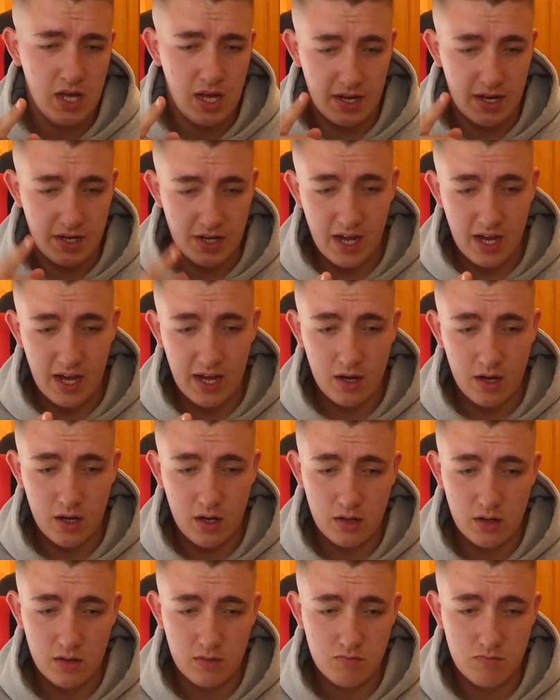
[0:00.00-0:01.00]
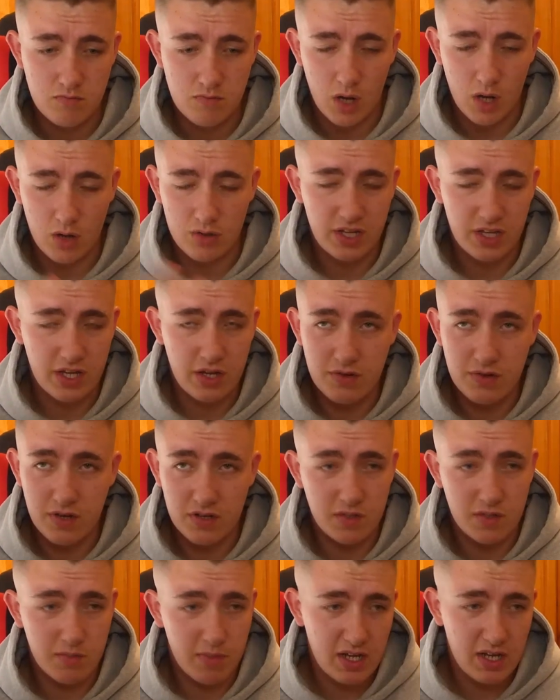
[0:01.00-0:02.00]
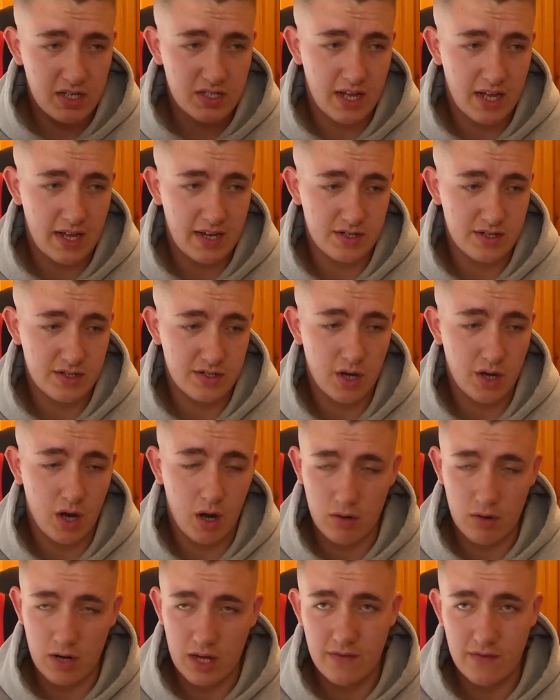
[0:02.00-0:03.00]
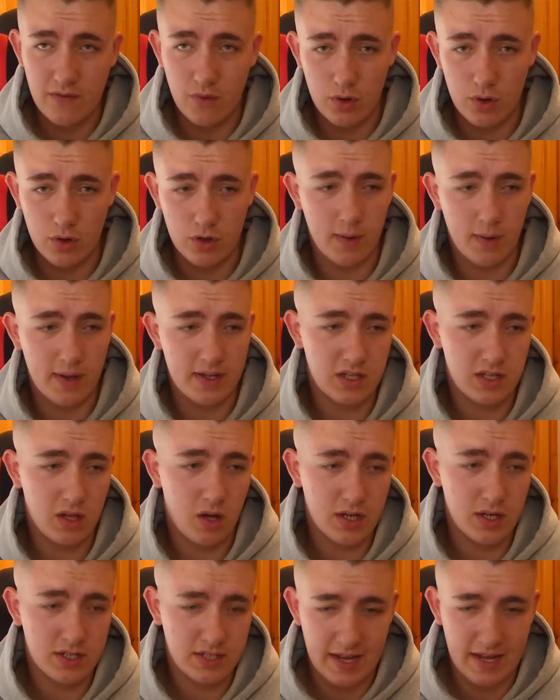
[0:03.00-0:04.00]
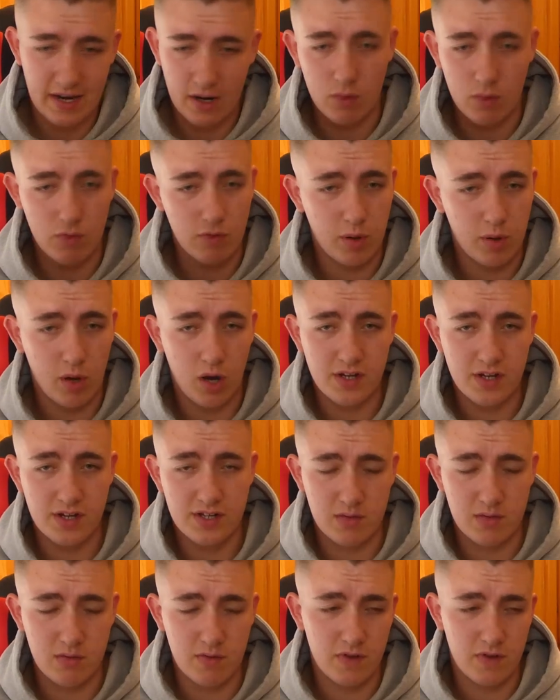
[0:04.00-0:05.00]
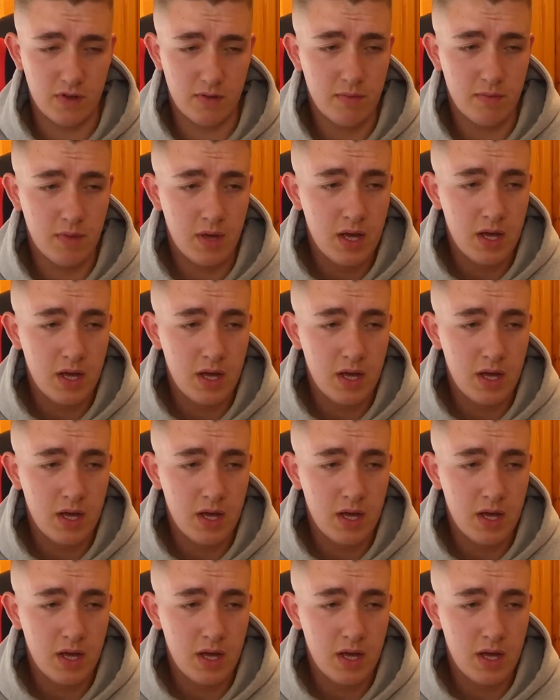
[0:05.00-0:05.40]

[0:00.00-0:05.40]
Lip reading: and yeah, I'll see who does the best, and I'll leave all your comments likes, and I'll reply to some of them,